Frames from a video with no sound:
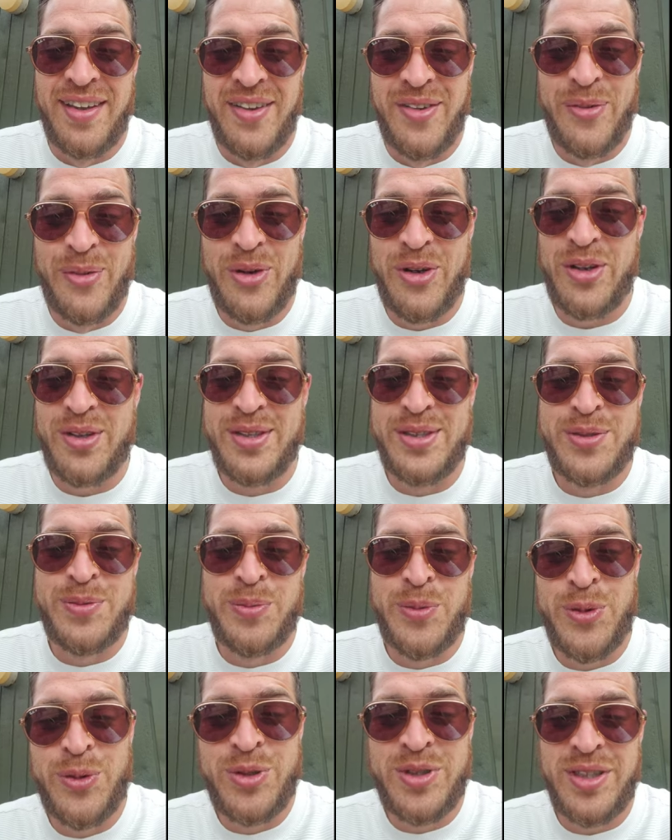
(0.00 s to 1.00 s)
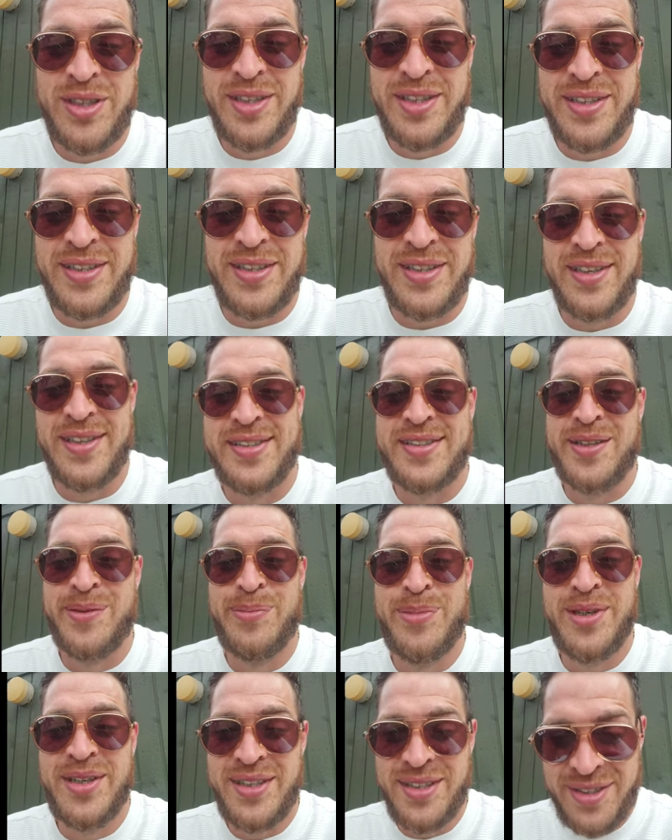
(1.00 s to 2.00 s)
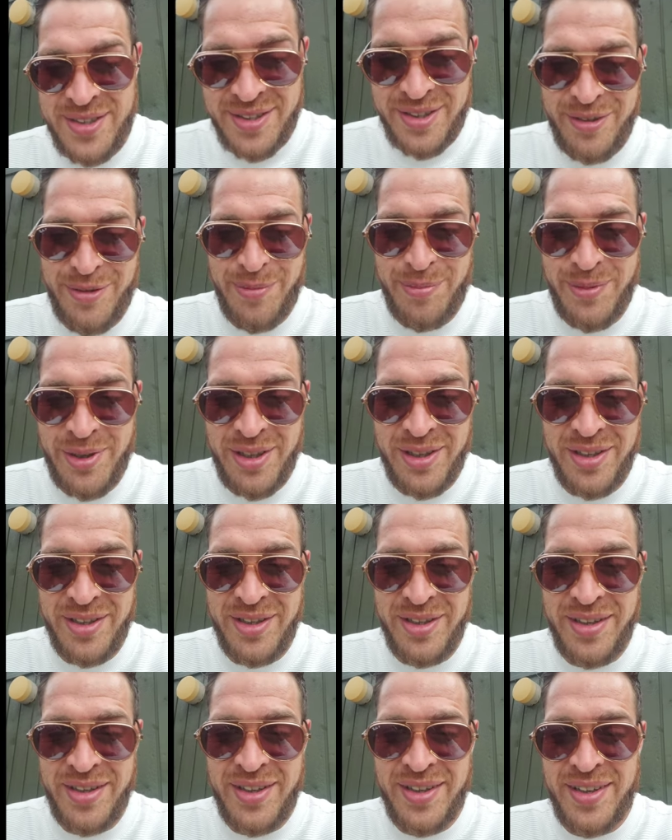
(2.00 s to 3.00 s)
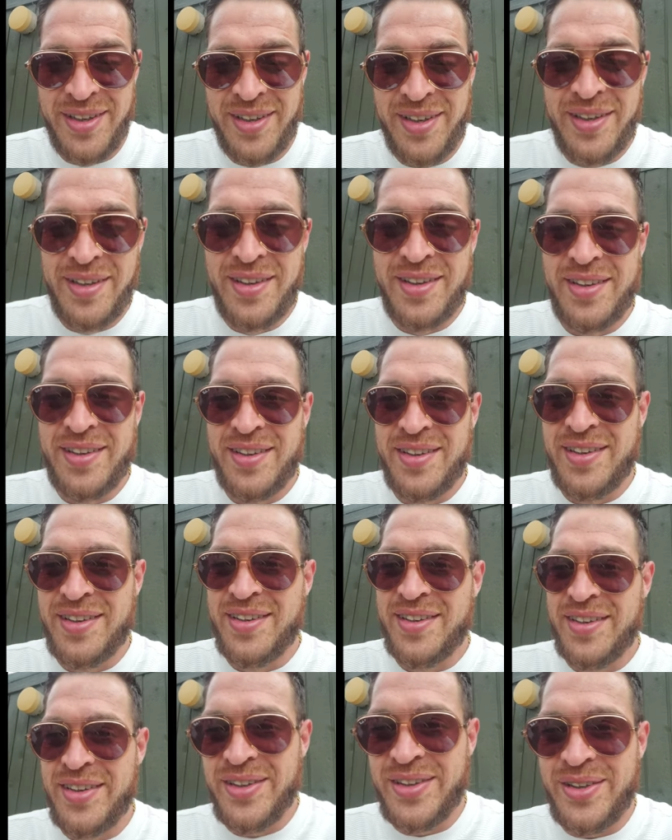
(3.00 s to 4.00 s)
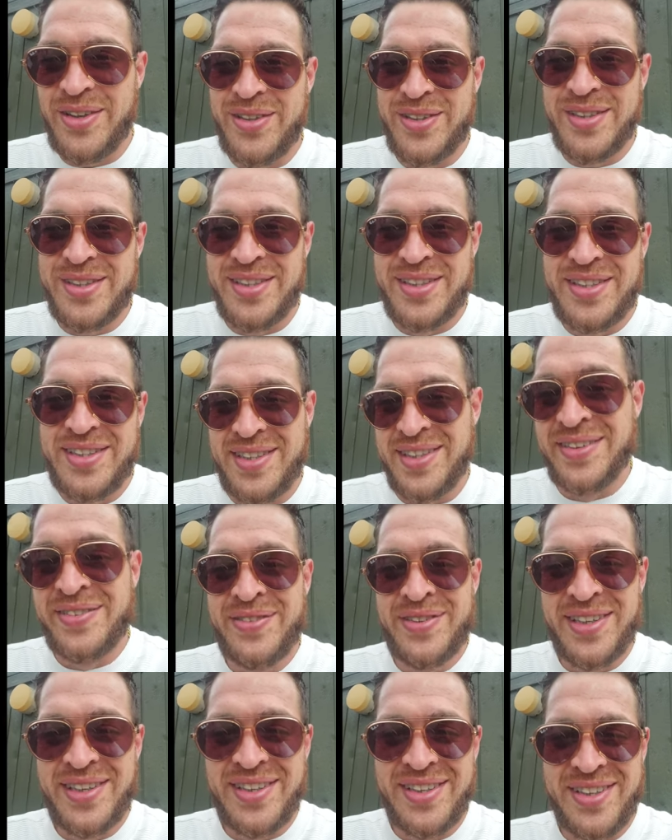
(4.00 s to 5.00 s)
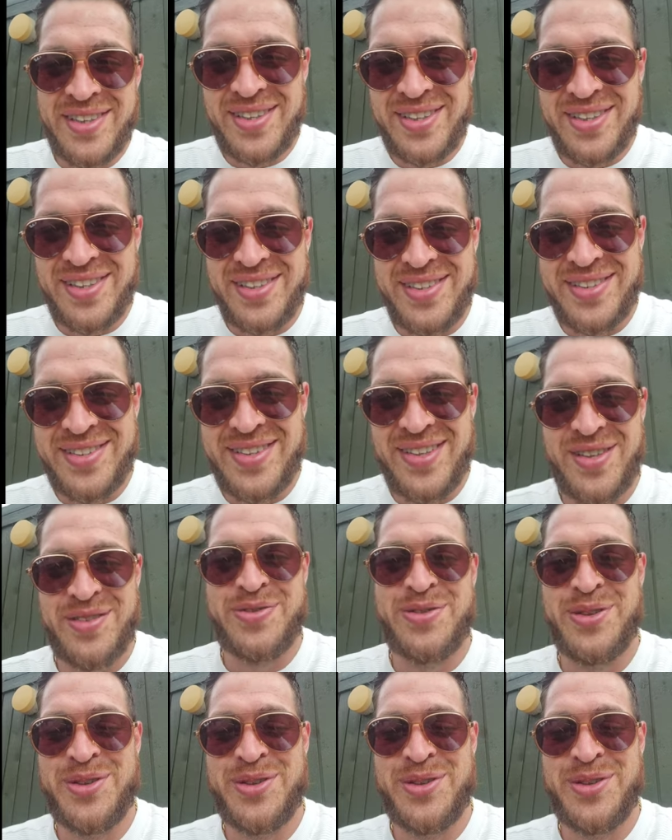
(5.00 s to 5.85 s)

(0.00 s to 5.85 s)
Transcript: with all this music, uh, symbolism, and all this deviant stuff.